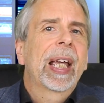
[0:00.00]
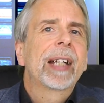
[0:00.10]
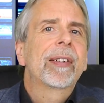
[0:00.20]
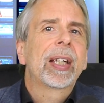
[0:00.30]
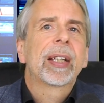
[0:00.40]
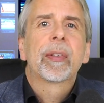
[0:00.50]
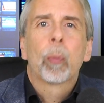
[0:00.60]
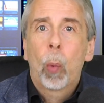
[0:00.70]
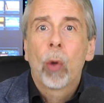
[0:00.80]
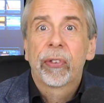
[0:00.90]

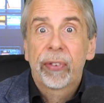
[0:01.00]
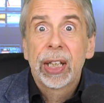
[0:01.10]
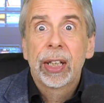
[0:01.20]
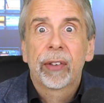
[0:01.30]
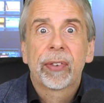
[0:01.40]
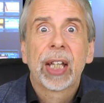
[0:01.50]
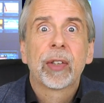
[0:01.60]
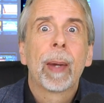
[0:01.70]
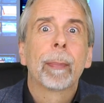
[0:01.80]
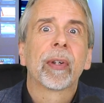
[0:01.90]
Indeed, one senior
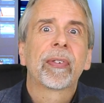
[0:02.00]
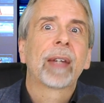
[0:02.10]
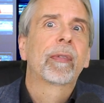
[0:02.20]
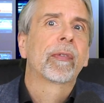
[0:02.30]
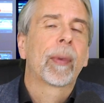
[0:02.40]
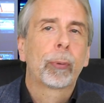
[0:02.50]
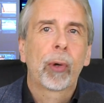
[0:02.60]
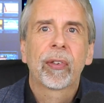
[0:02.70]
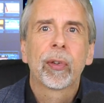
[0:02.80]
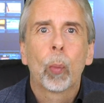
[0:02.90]
SAGE member said that the
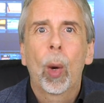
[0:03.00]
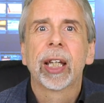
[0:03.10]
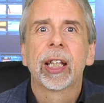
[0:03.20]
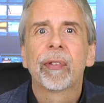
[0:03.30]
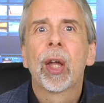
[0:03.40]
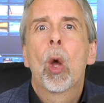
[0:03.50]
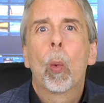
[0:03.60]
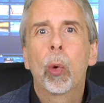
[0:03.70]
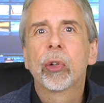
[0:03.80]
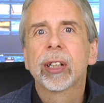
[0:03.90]
present wave
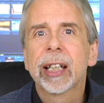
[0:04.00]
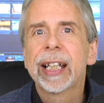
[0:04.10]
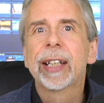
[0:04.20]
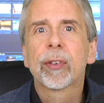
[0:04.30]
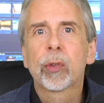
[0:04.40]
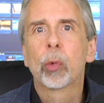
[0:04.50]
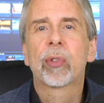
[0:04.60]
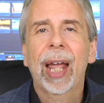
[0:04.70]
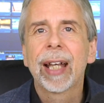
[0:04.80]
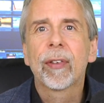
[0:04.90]
would lead
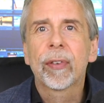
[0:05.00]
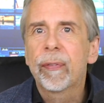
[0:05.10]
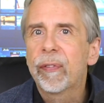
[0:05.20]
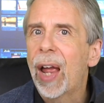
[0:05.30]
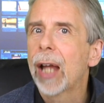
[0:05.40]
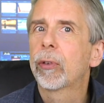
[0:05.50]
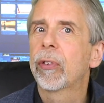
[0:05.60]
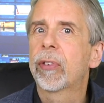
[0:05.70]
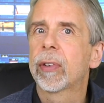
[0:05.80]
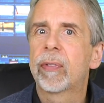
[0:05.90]
to tens of
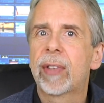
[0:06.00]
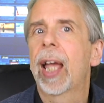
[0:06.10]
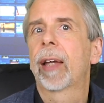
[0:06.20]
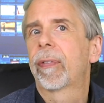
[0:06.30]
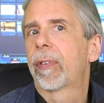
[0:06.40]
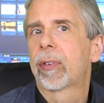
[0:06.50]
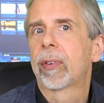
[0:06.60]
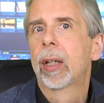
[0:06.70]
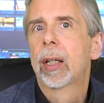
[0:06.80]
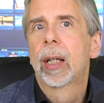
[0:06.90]
thousands of
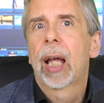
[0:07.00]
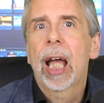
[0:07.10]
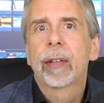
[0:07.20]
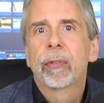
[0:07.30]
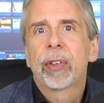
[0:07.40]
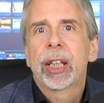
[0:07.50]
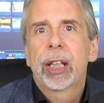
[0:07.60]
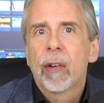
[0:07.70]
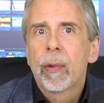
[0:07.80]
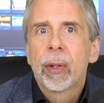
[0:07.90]
deaths, and
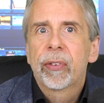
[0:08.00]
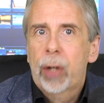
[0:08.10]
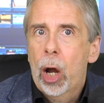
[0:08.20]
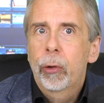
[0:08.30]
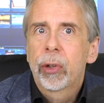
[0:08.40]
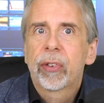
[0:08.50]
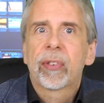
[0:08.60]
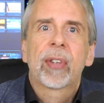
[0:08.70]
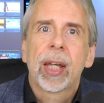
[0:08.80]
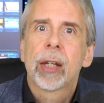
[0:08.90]
the government's
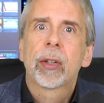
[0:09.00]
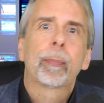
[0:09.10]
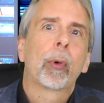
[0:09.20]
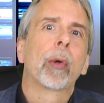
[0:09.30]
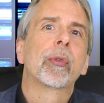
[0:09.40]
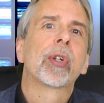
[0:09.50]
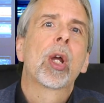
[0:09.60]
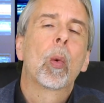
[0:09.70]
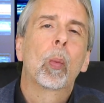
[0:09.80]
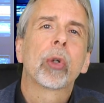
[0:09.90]
current tiered
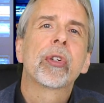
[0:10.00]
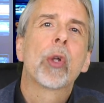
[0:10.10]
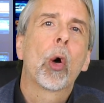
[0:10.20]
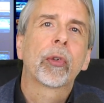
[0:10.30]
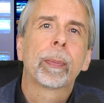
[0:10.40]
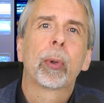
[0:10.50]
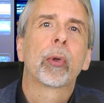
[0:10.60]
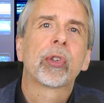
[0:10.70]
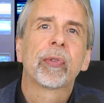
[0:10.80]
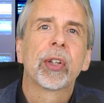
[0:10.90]
approach would not
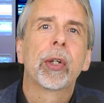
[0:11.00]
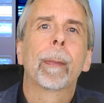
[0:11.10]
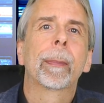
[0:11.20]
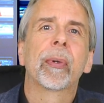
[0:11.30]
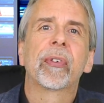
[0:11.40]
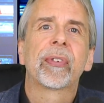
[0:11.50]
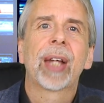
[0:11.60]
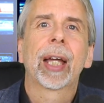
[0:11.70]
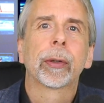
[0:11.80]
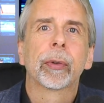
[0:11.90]
push the numbers
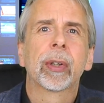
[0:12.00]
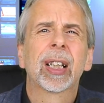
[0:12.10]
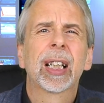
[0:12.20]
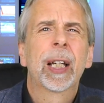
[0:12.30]
down.